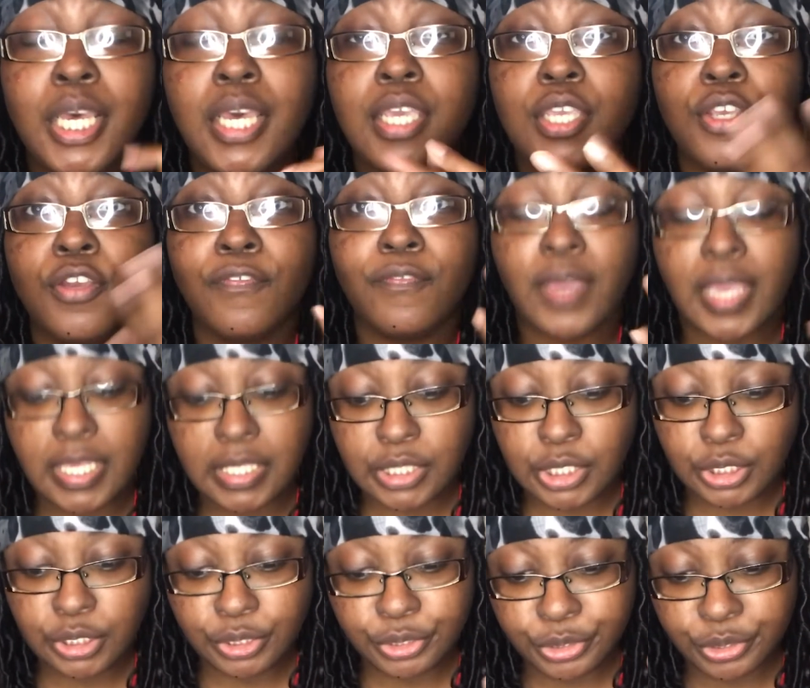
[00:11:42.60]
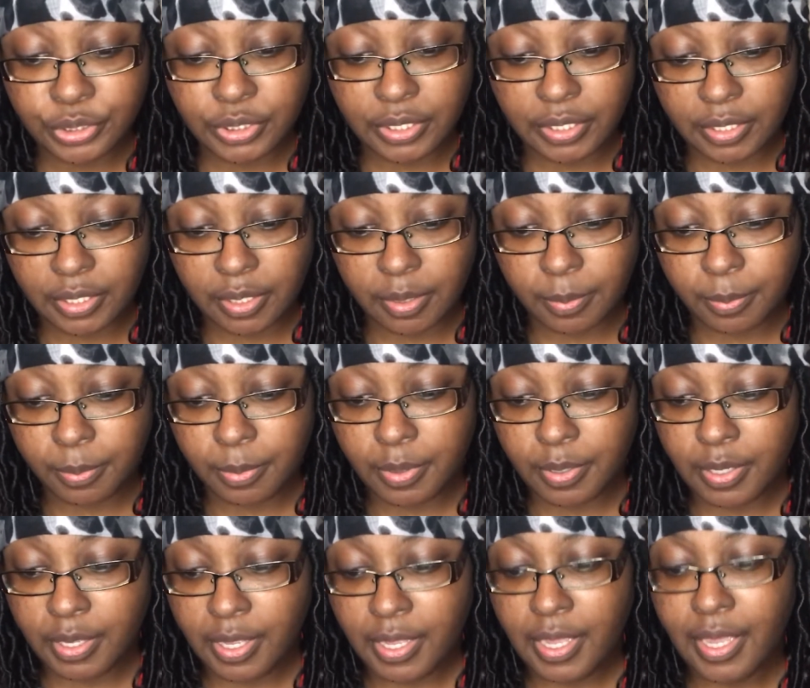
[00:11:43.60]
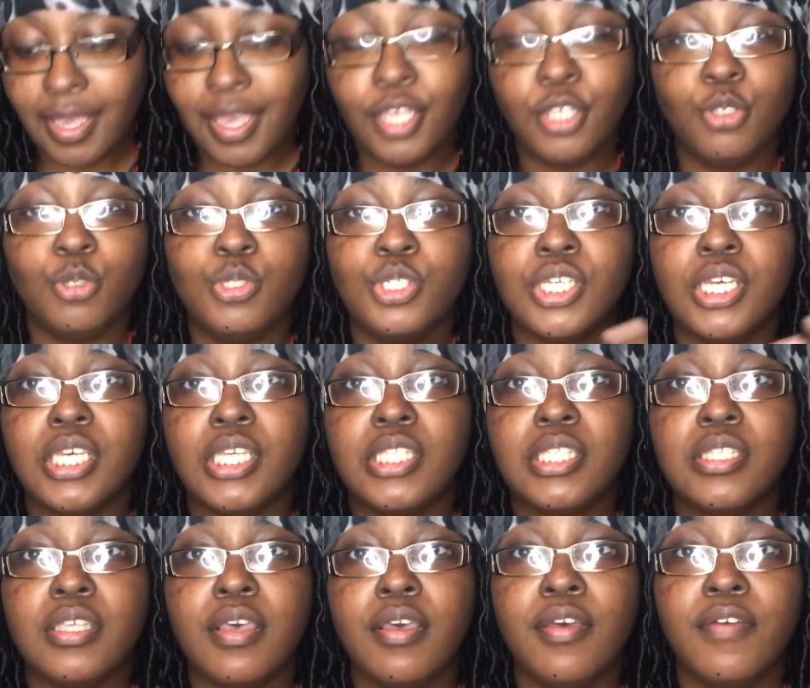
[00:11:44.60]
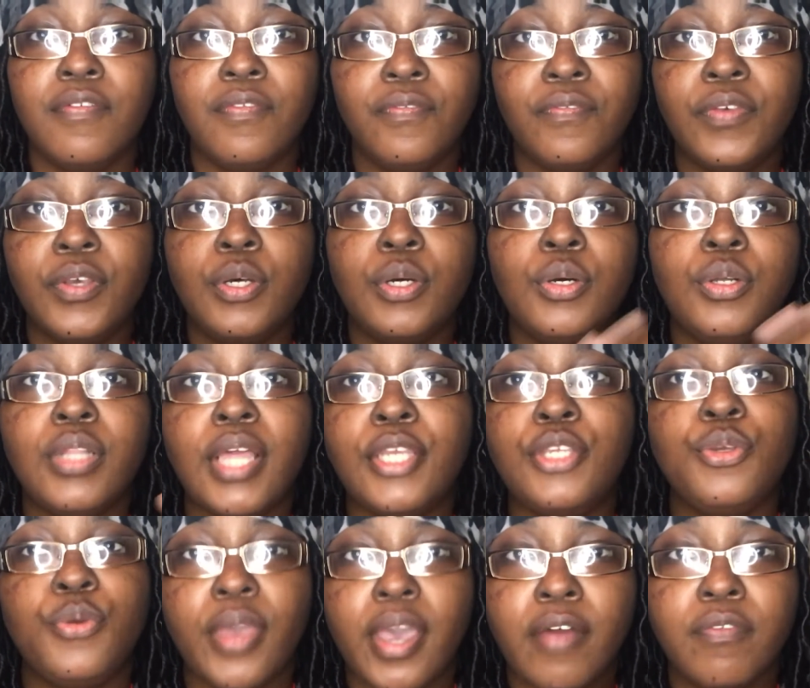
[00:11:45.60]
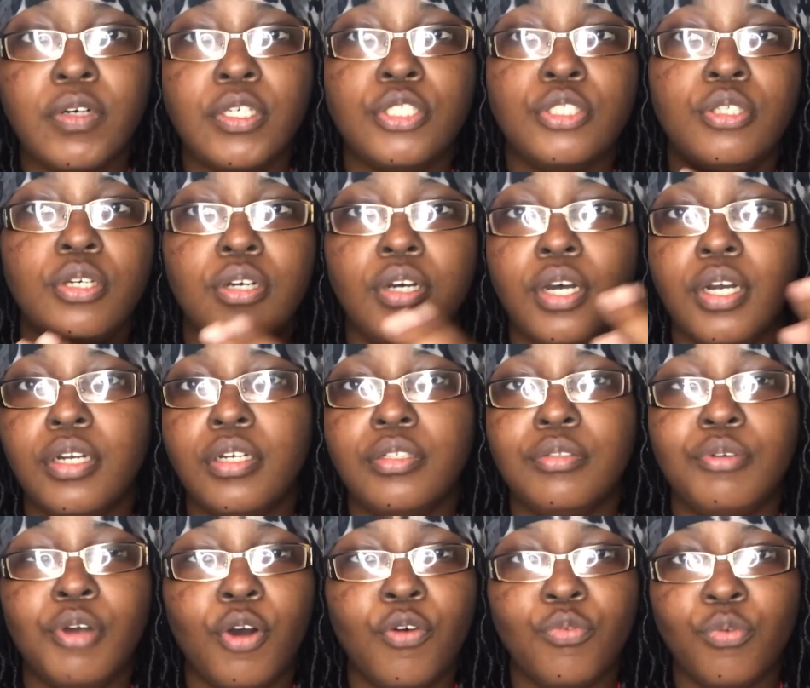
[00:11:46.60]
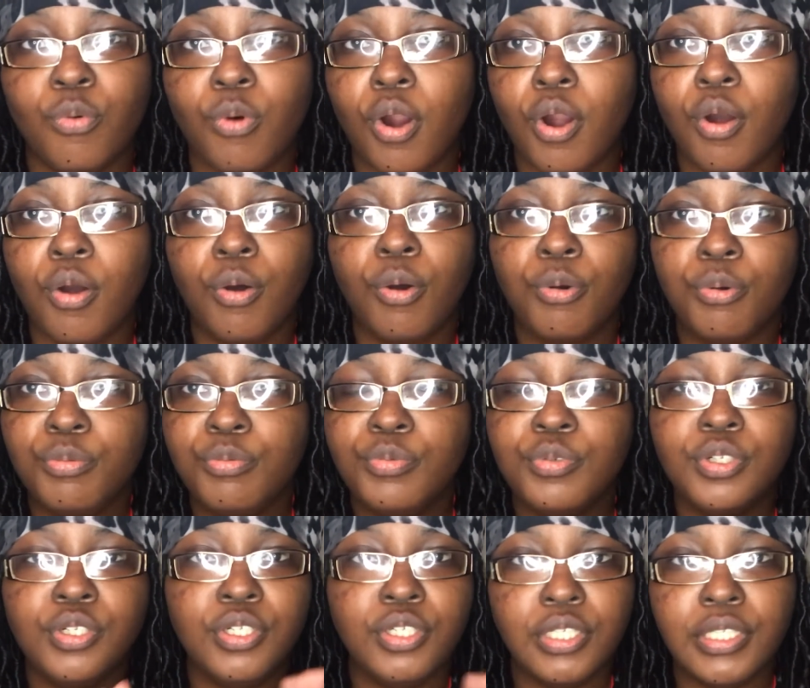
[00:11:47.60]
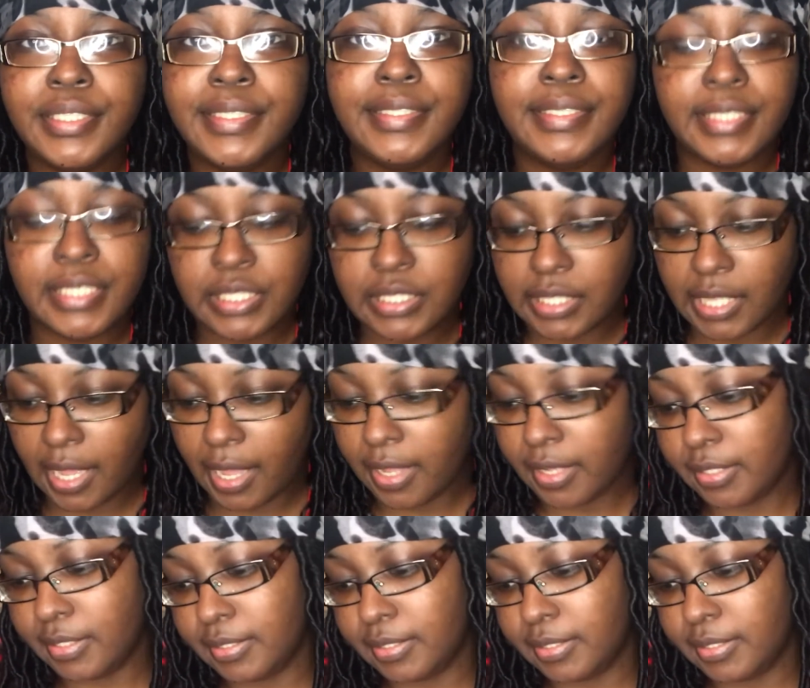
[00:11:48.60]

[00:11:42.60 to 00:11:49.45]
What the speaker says: your face clears up, and you just feel like you have a overall good detox.